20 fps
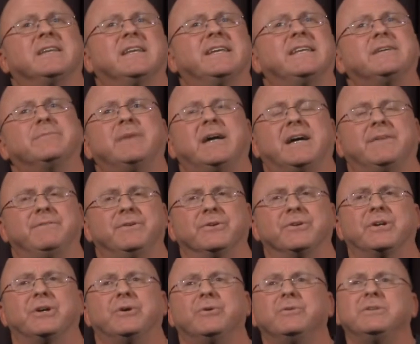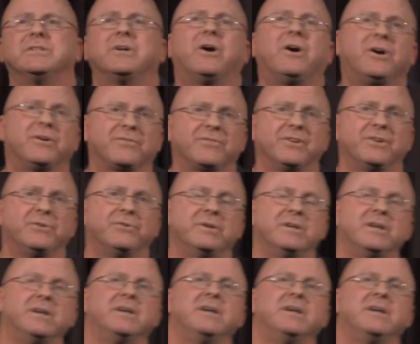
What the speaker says: let him have your coat also.